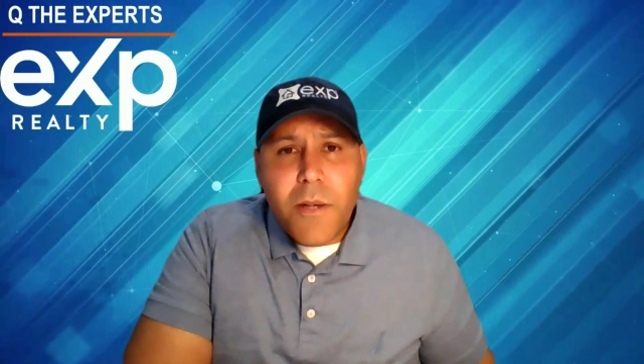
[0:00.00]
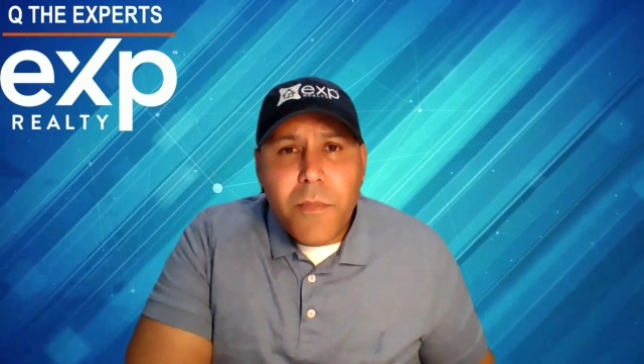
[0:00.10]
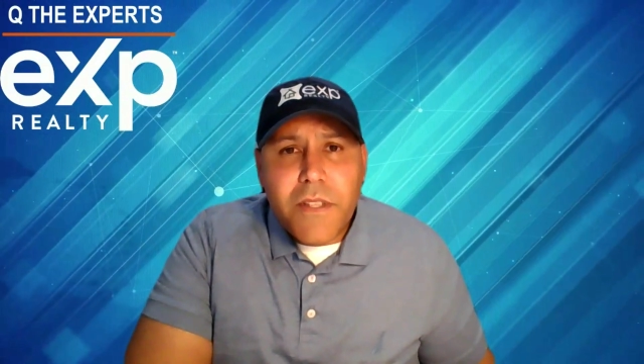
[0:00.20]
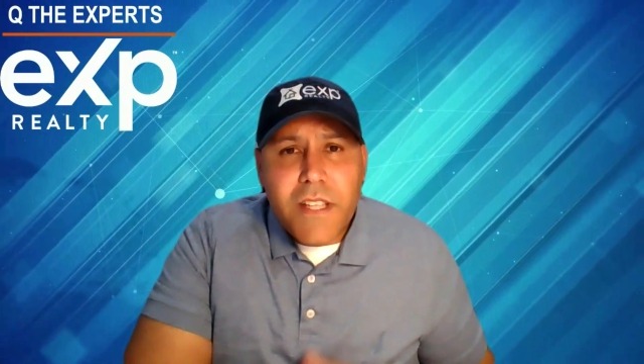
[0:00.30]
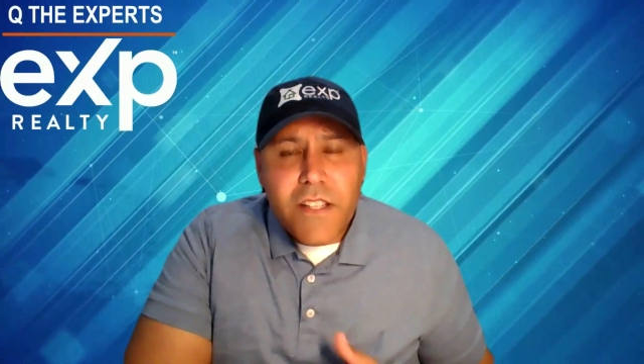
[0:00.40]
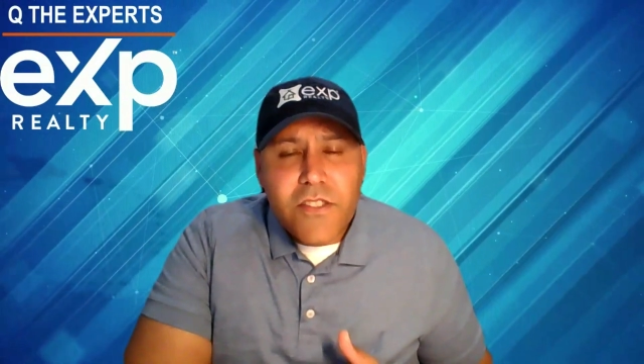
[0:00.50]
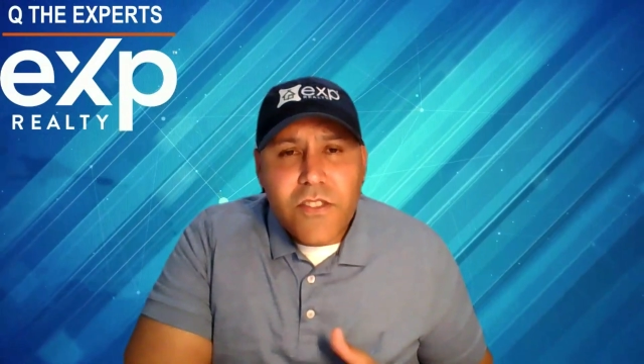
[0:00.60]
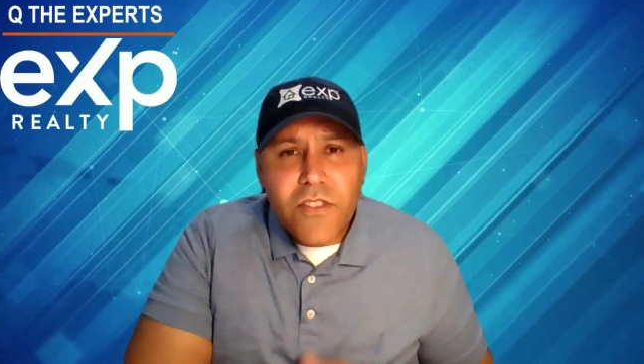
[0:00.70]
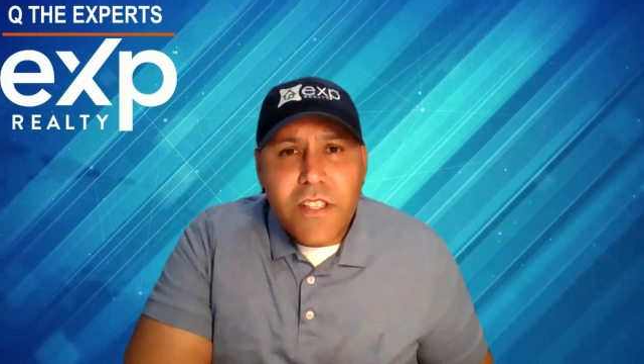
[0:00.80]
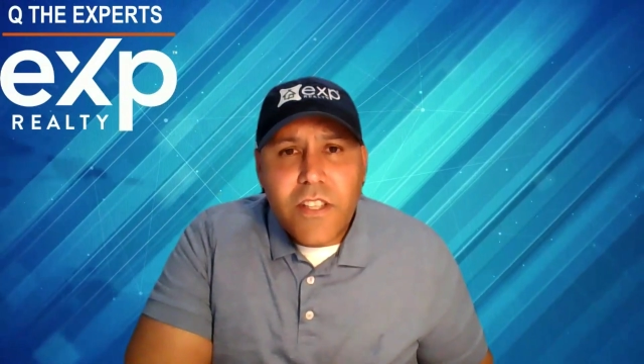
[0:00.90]

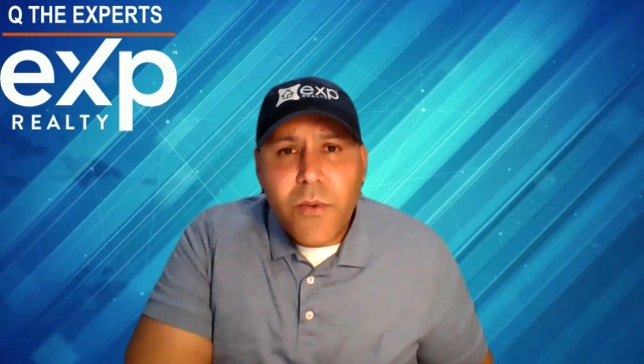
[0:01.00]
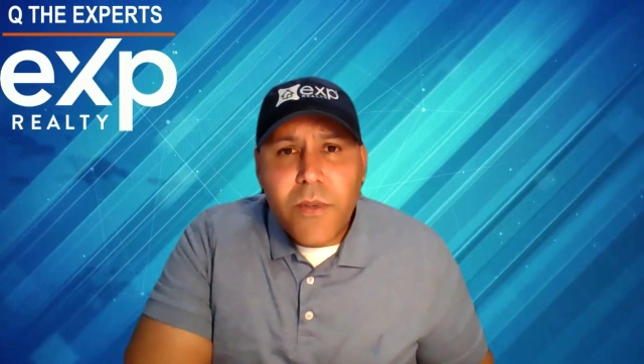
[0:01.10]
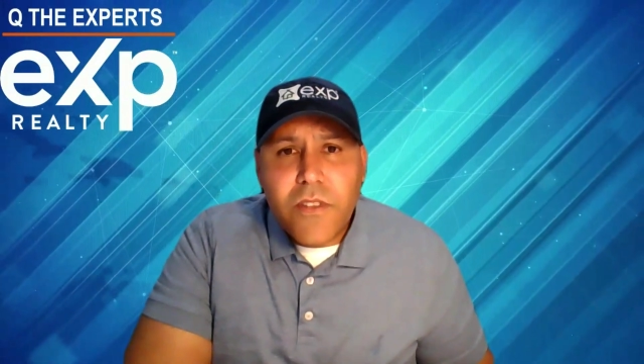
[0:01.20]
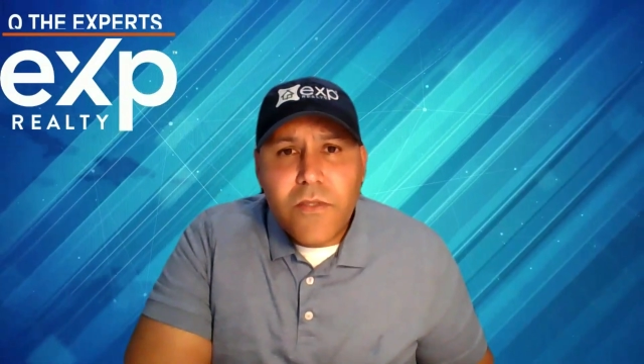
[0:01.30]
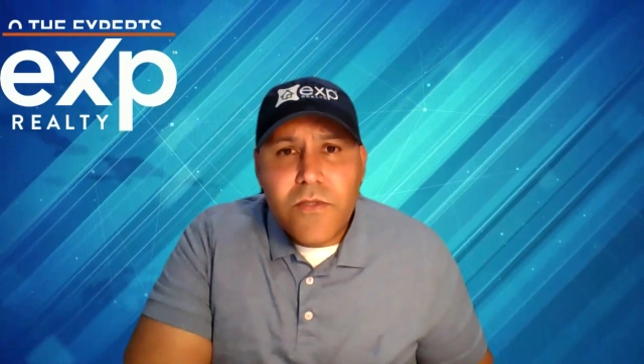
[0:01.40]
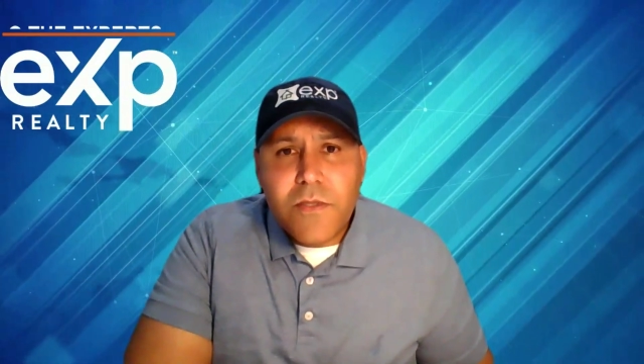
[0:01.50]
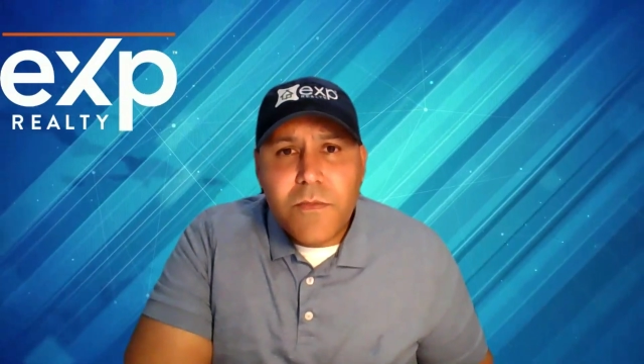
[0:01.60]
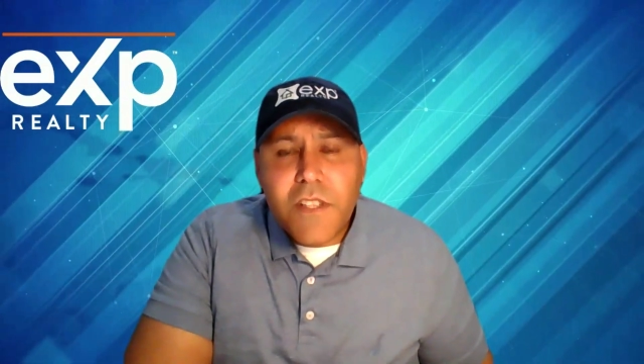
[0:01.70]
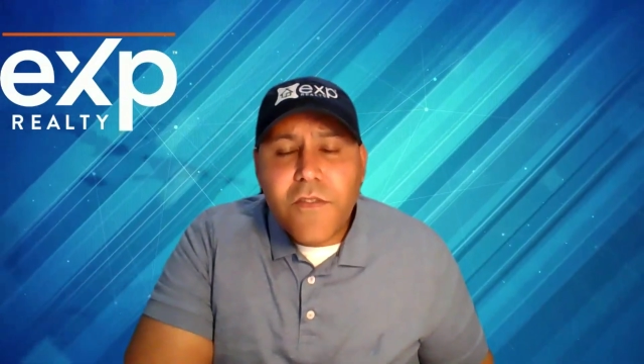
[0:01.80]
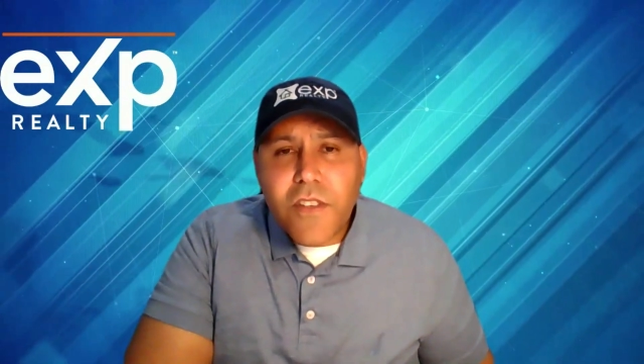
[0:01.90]
potentially going through
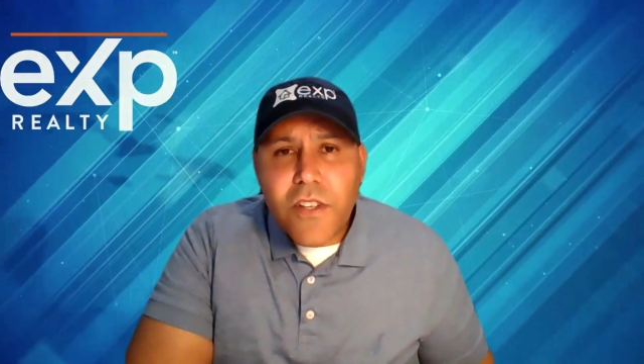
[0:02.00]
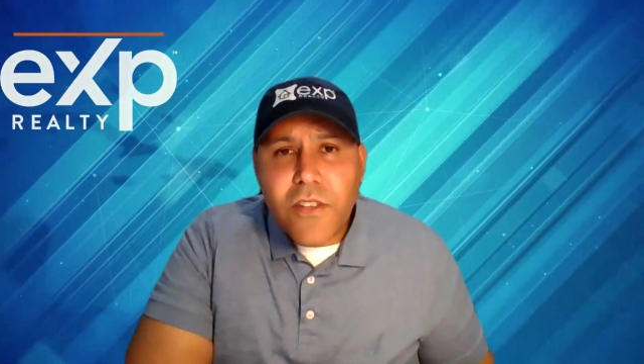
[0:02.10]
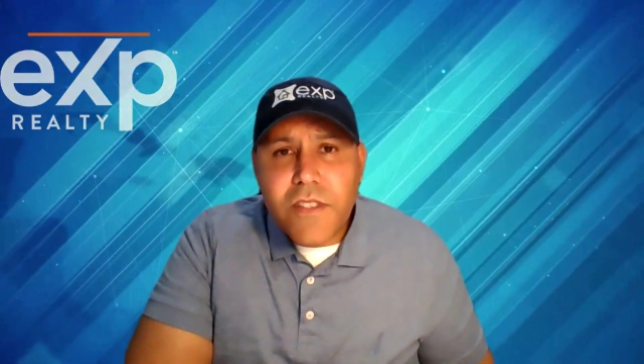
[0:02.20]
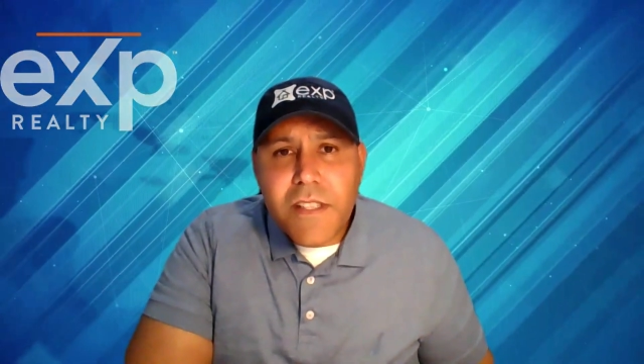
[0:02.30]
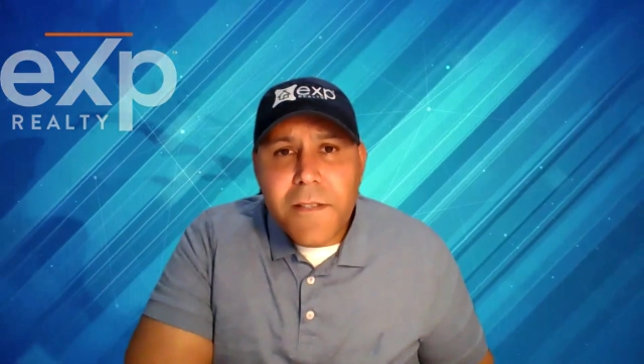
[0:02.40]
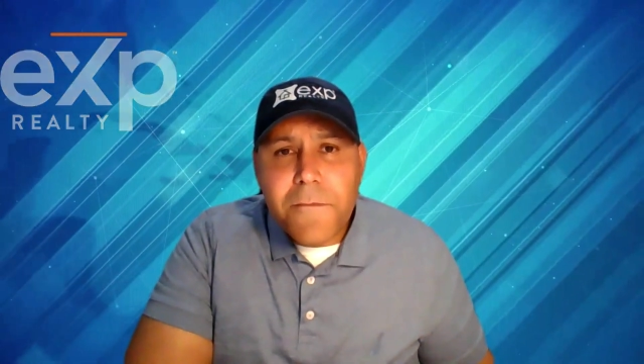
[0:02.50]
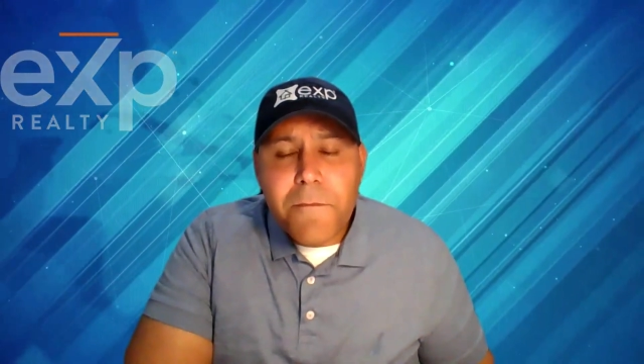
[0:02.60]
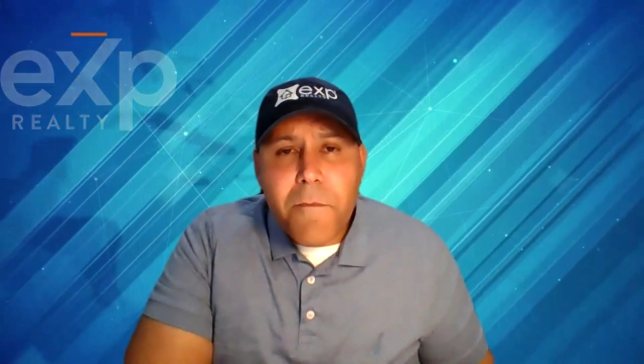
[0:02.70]
some difficulty